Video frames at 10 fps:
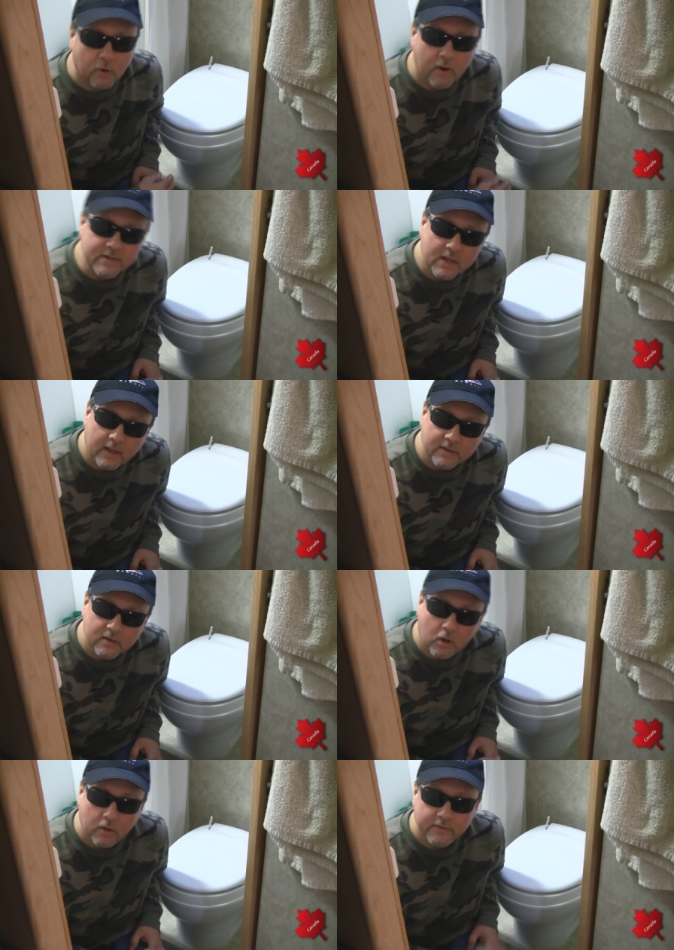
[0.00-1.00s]
or as I like
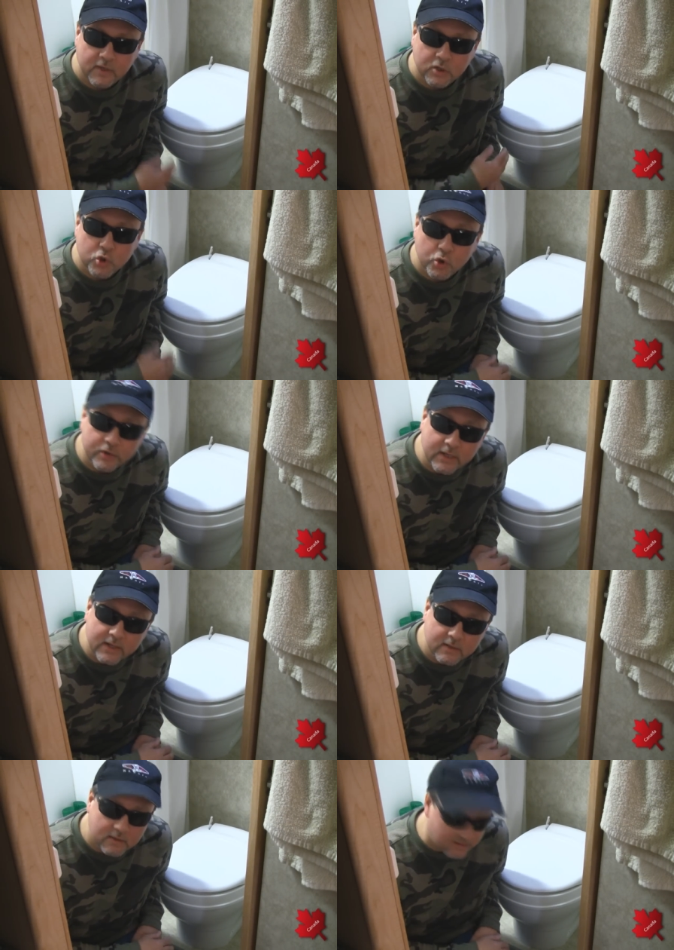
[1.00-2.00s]
to call it, the turdlet,